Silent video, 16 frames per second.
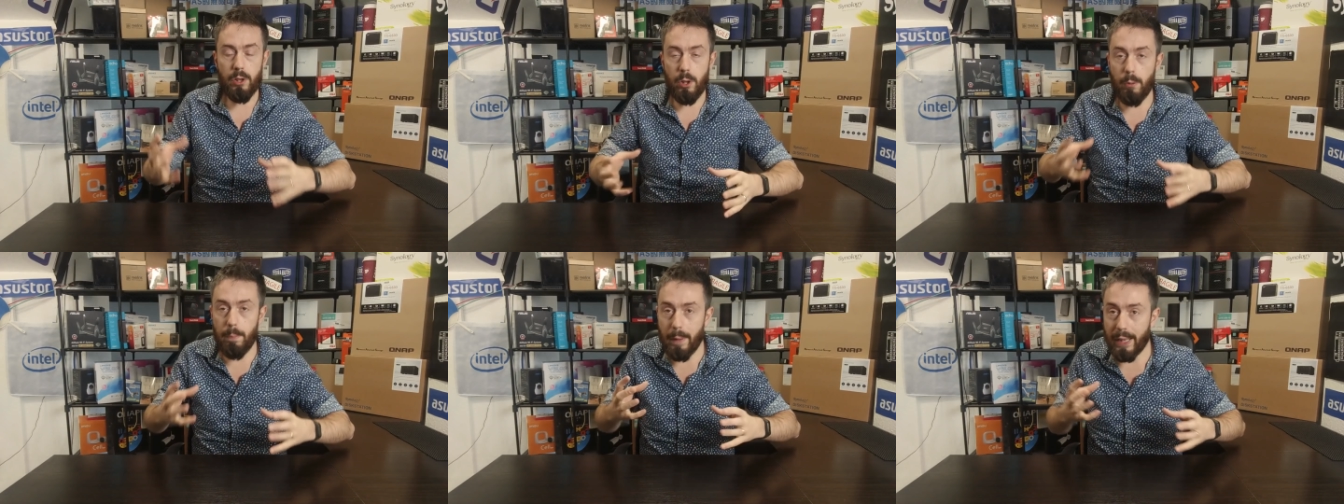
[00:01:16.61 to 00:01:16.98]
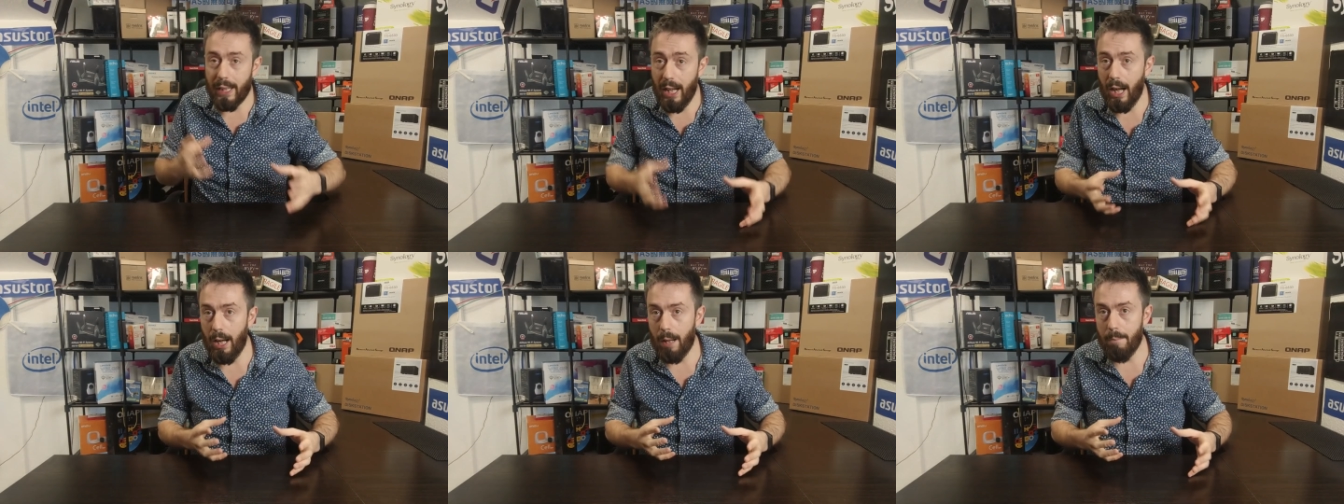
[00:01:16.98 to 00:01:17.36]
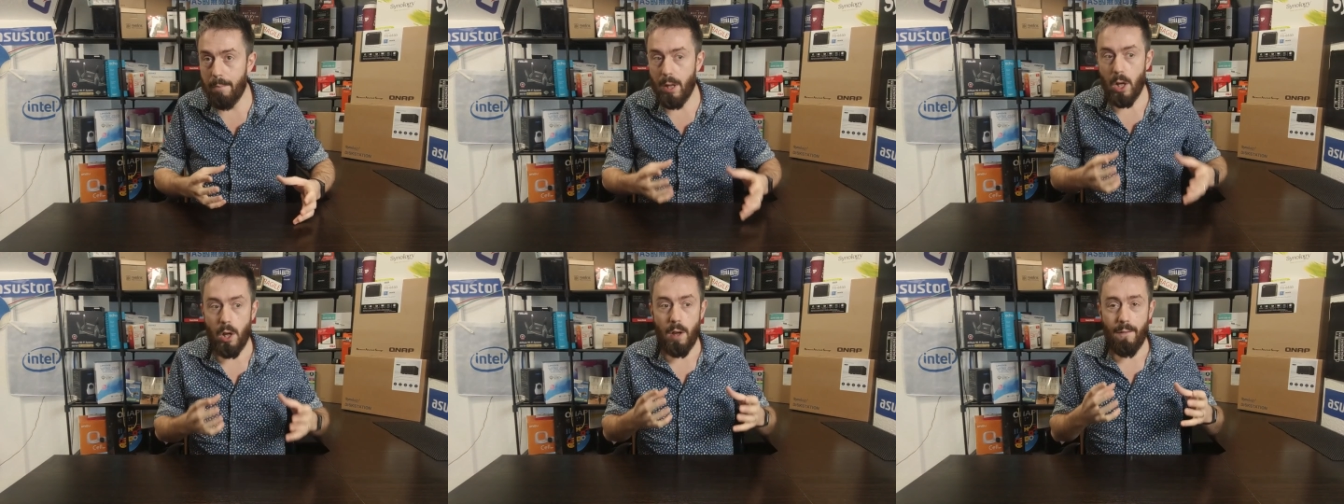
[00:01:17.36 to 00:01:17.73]
to
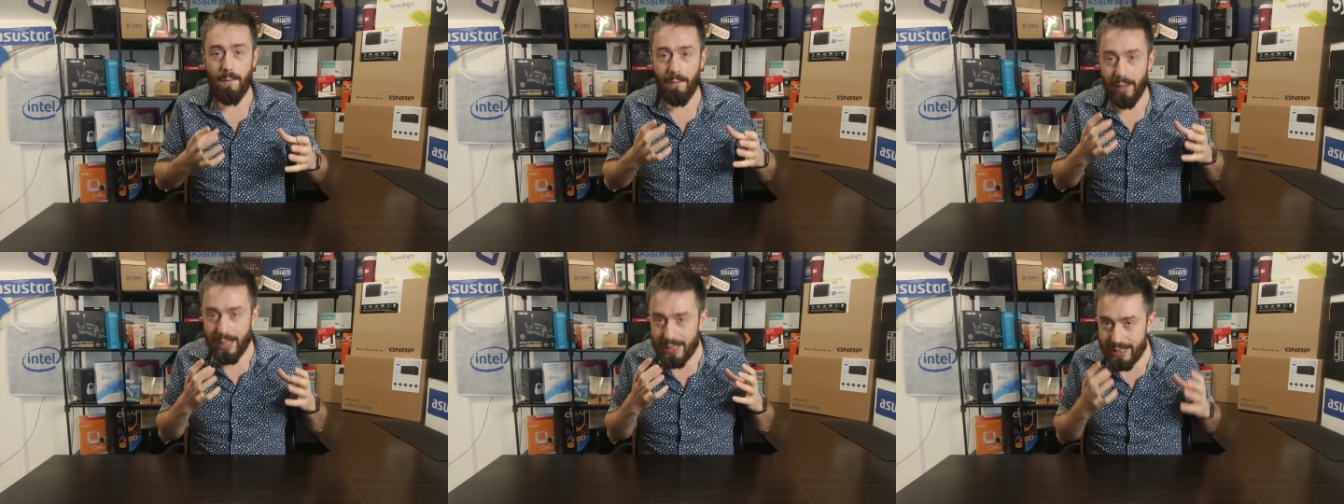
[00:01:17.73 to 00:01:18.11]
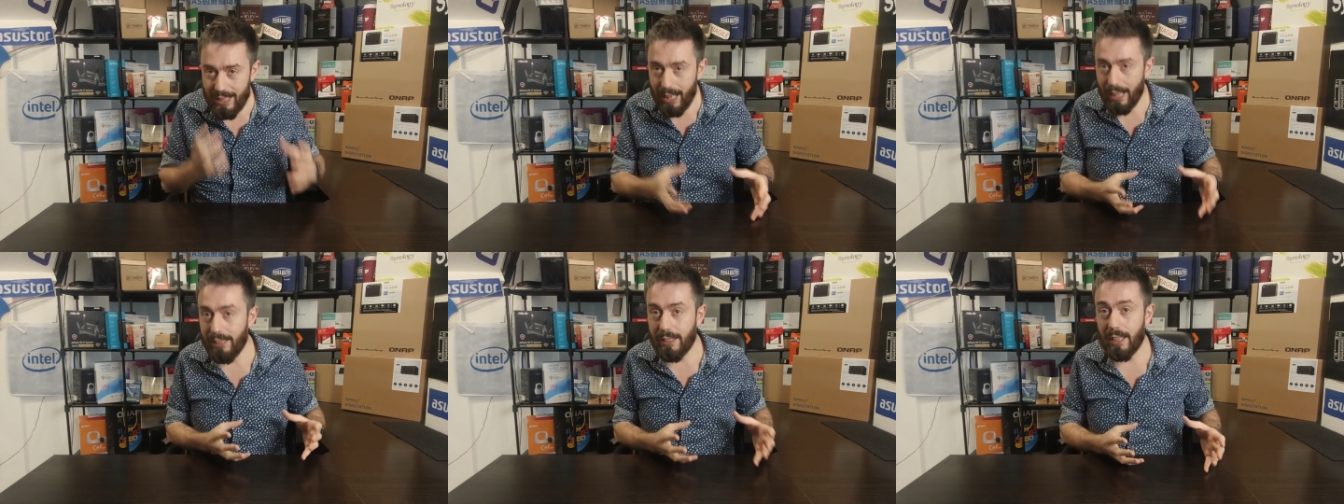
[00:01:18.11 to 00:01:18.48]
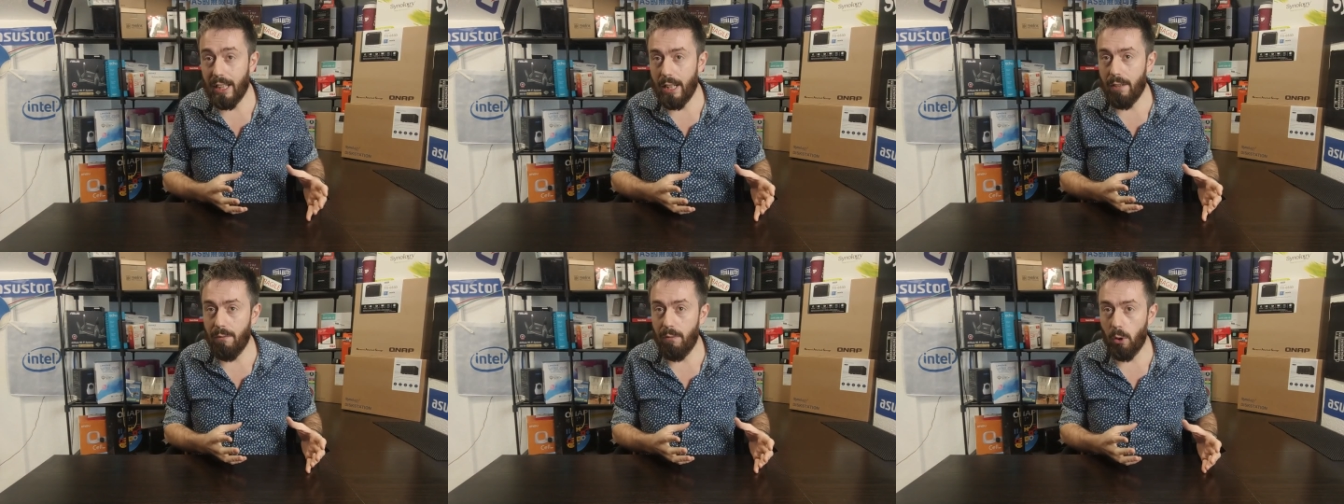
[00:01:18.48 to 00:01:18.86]
become
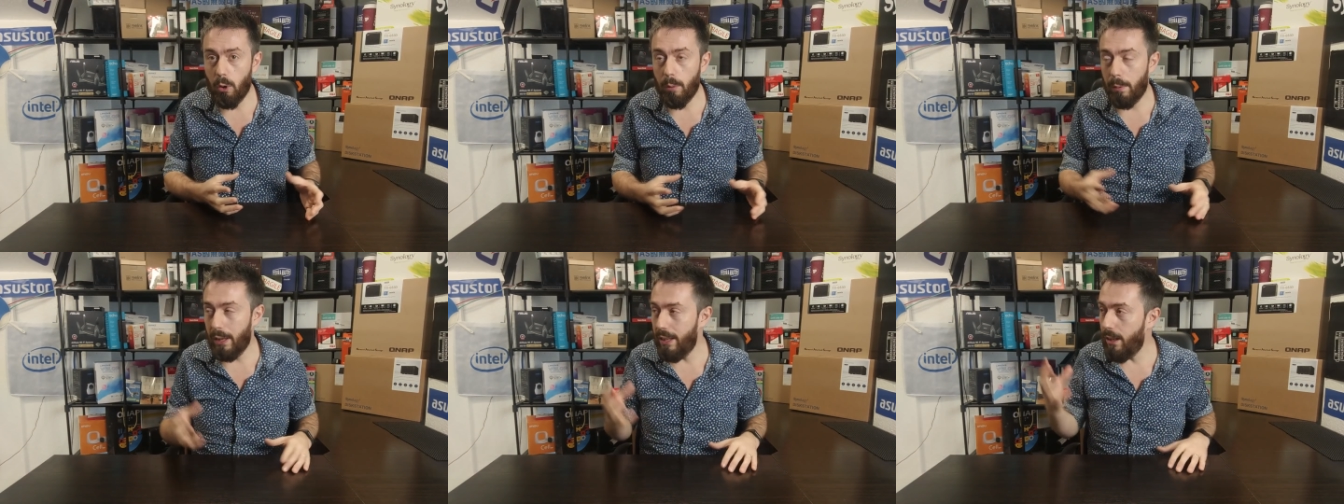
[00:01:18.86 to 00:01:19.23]
fantastically affordable.